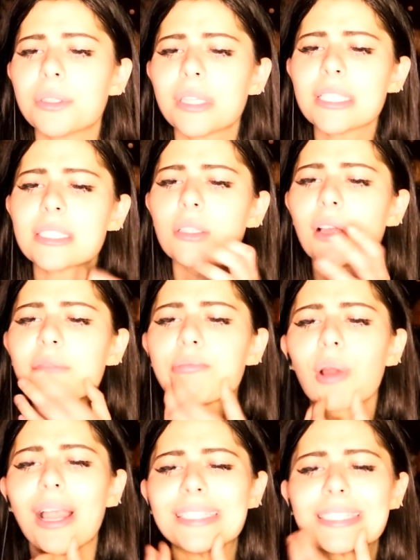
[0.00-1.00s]
But do they still have
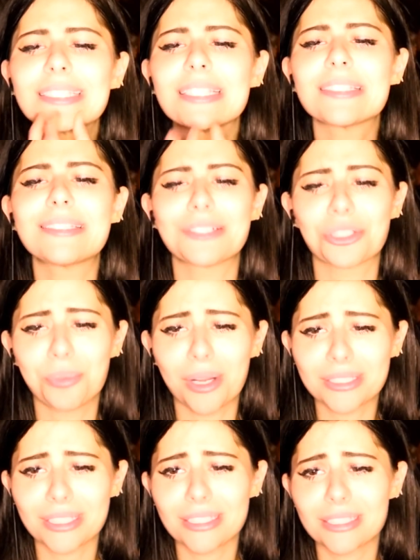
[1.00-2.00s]
prizes in cereal
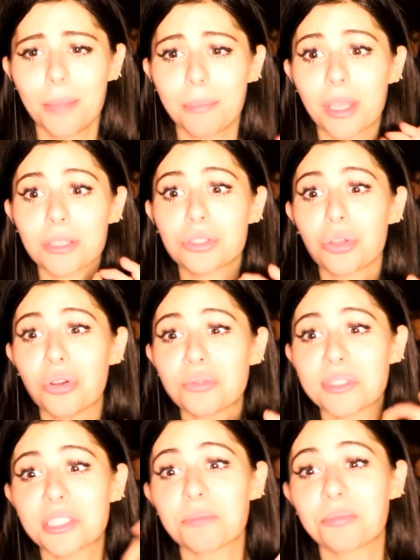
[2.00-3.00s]
boxes? Because
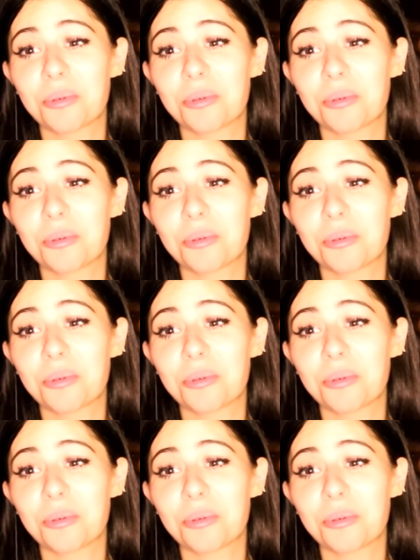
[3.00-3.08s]
those were some